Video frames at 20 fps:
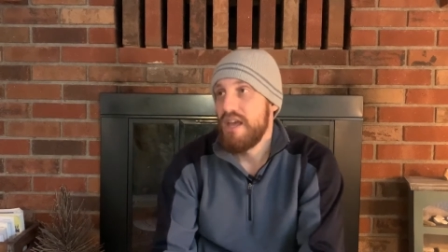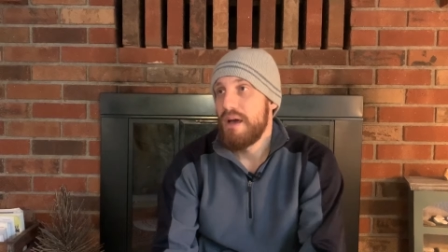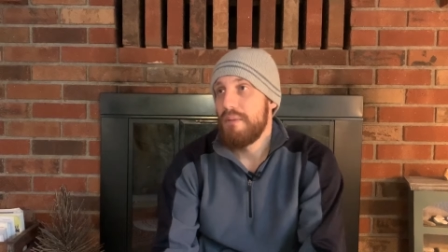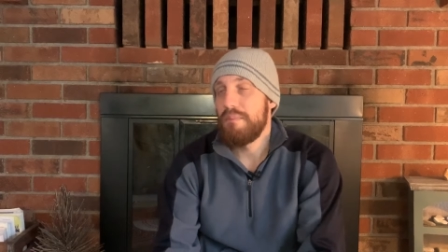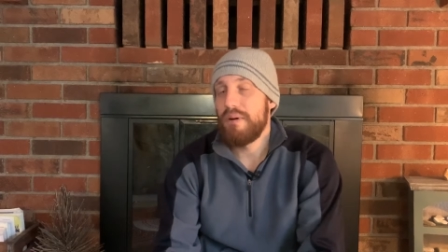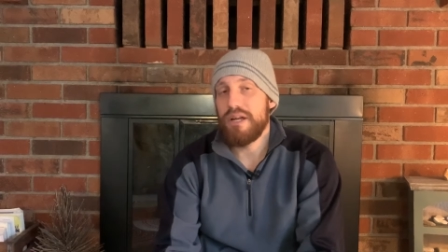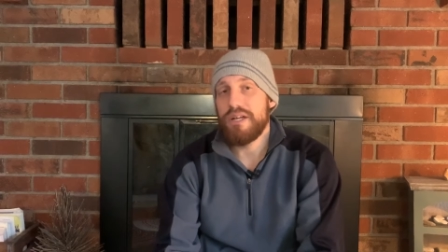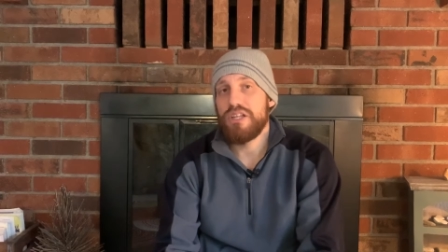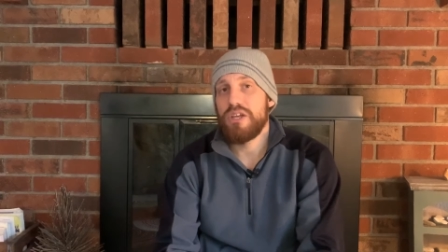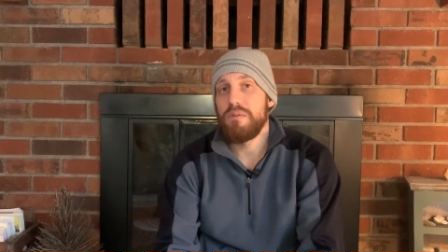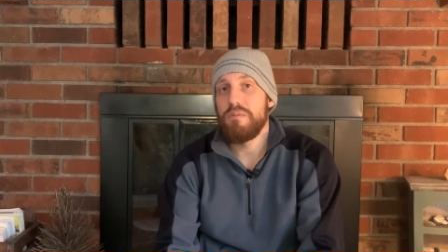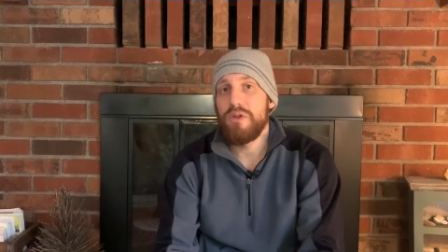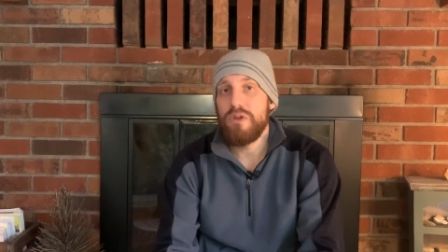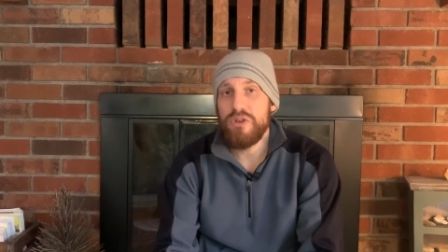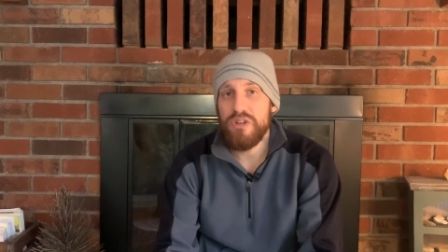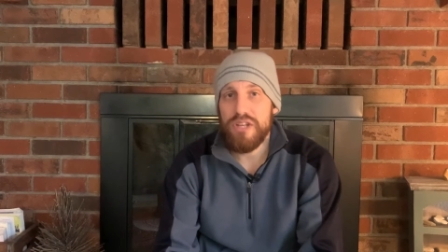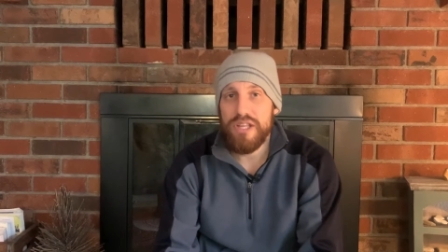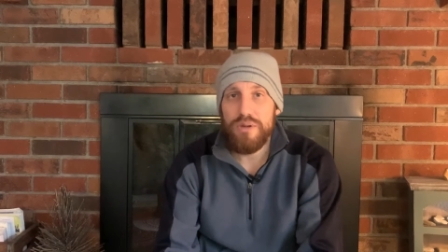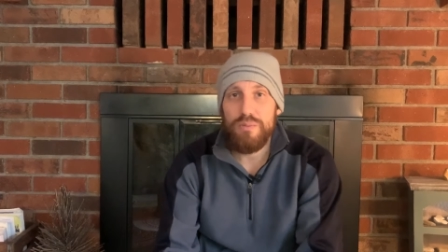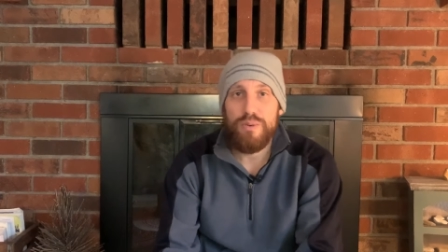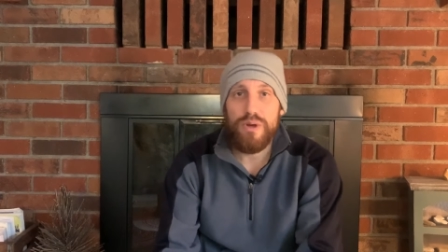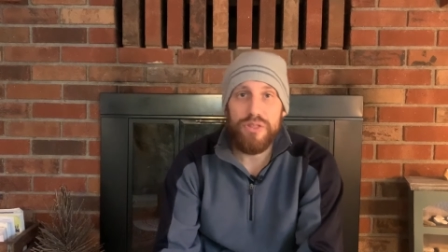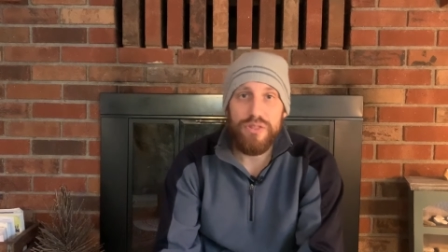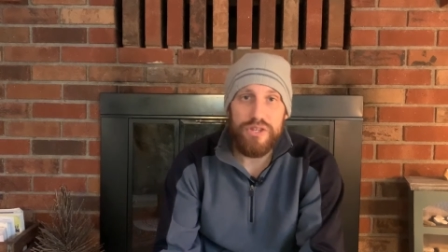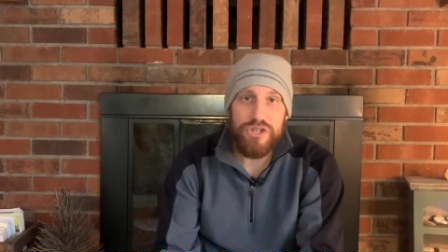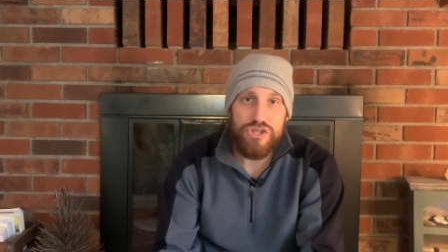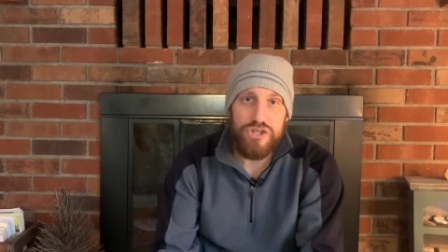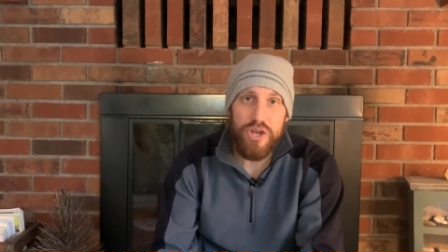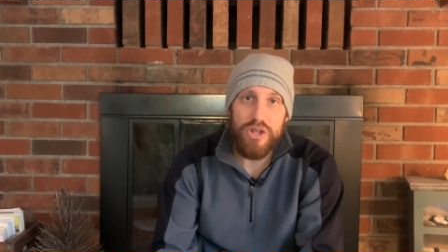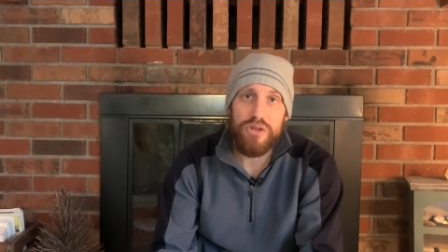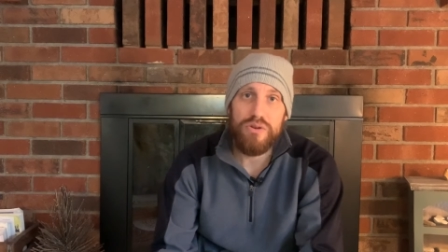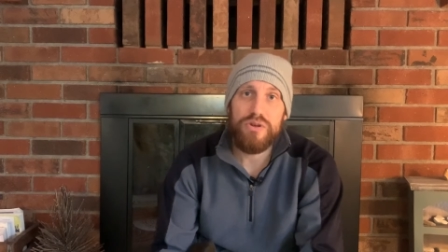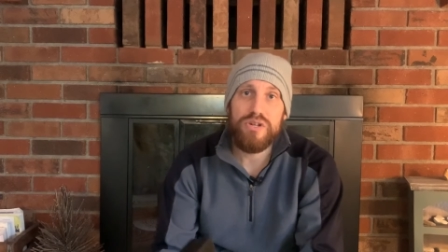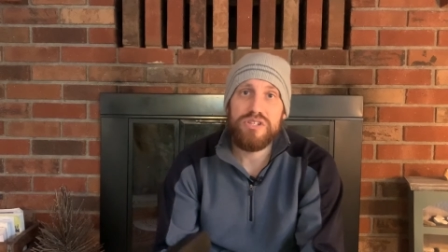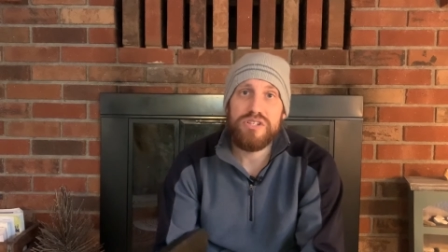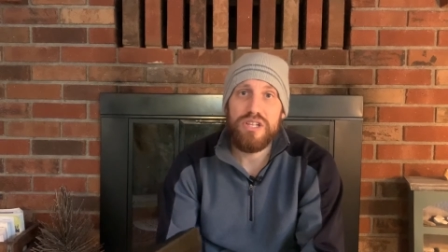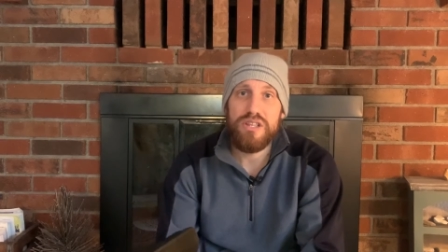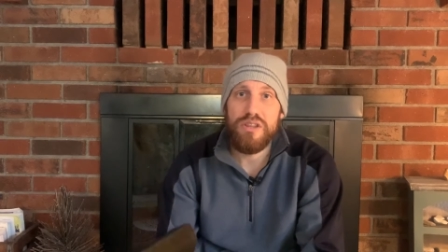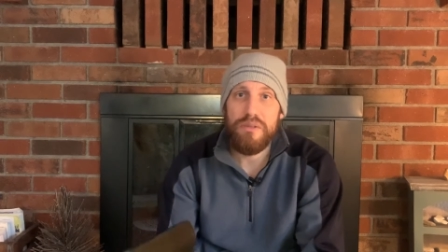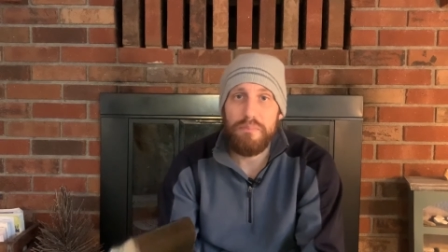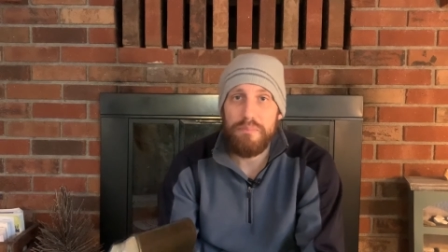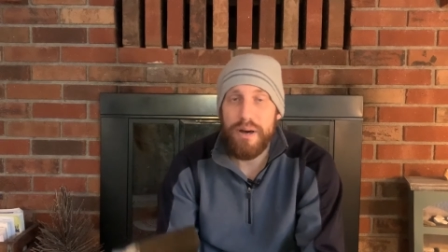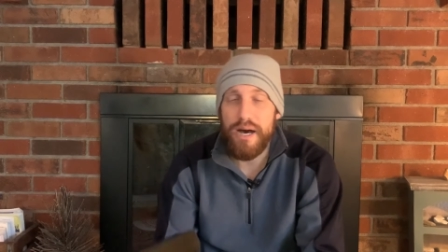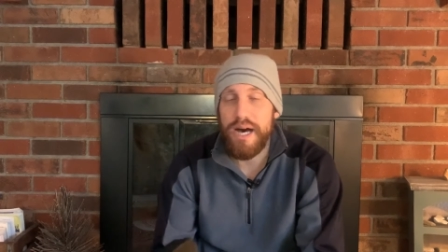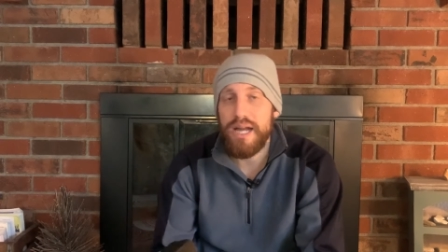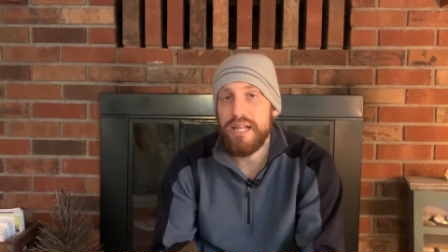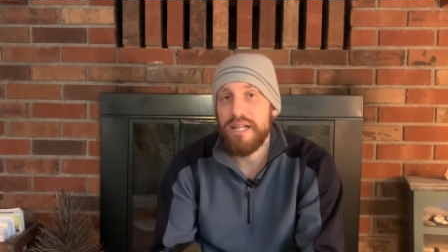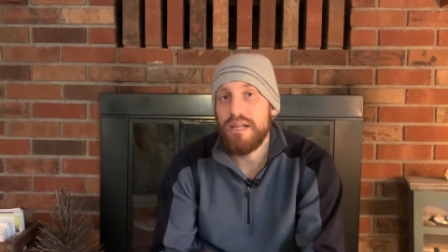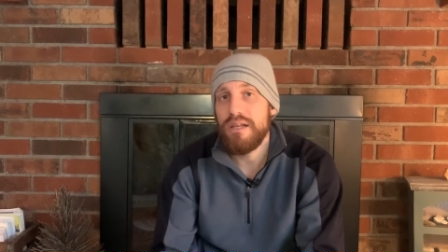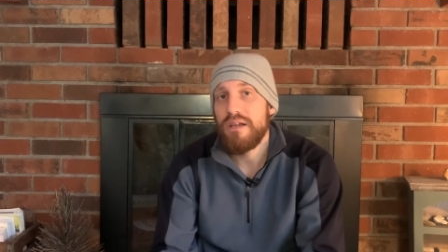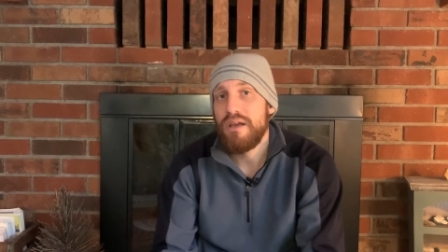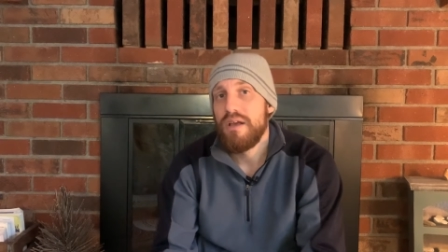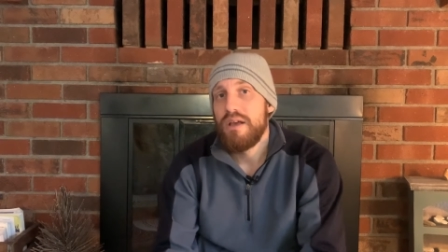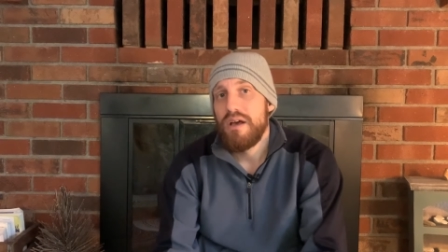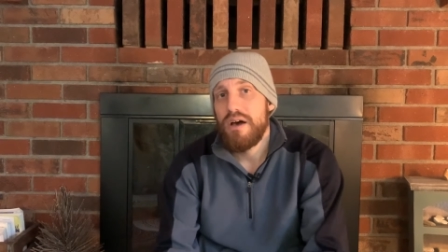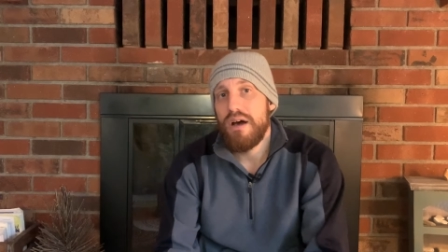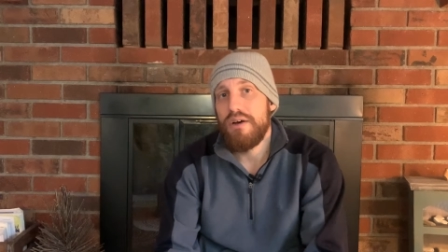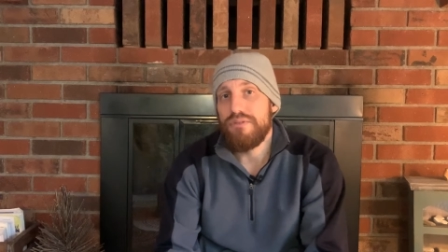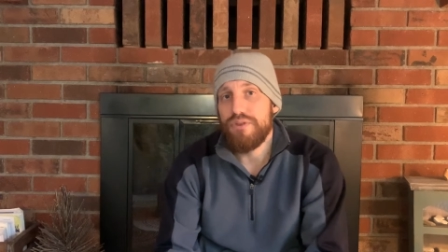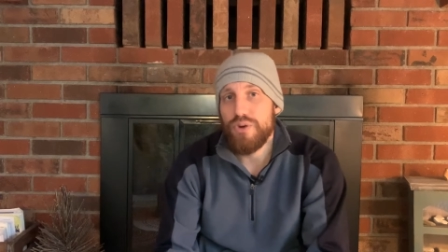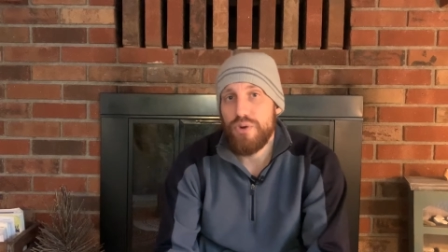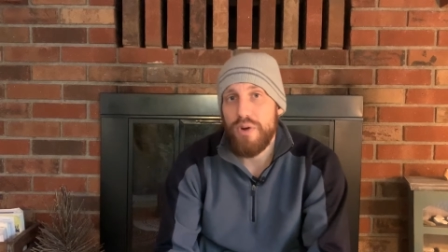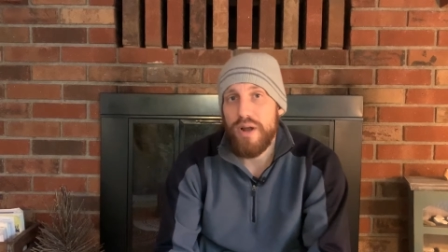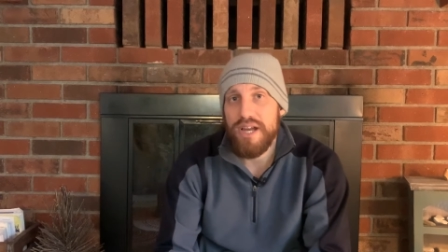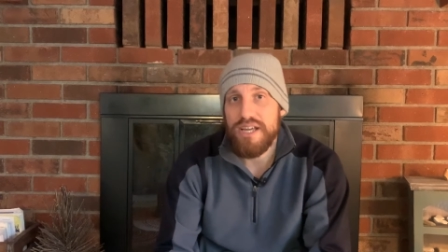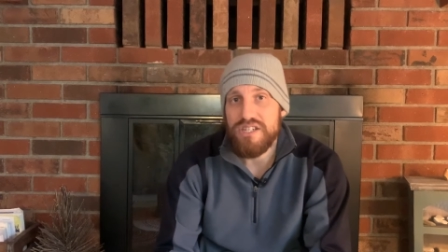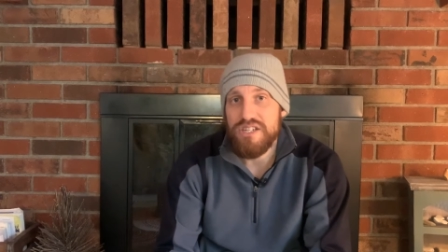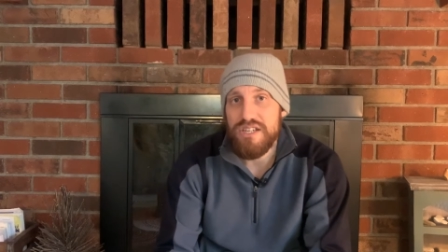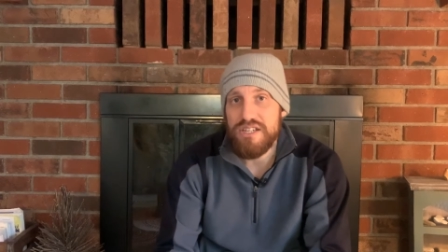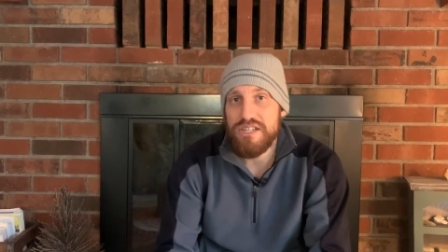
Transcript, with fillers: but community with each other as in the body of Christ.